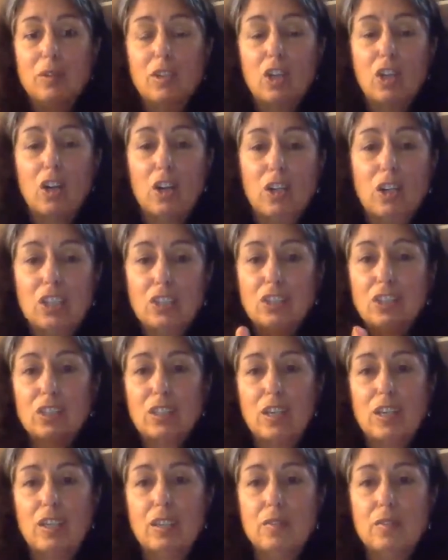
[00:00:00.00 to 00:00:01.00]
cars
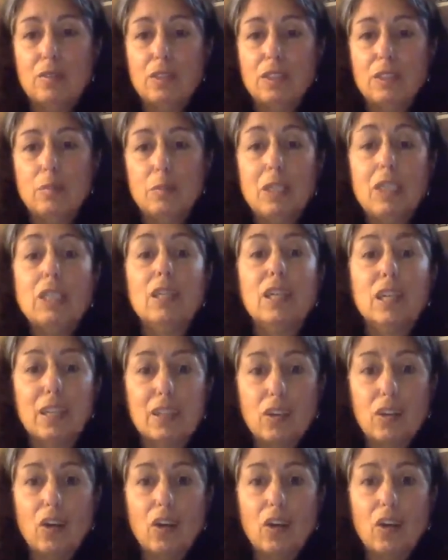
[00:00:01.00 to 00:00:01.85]
kind of speeding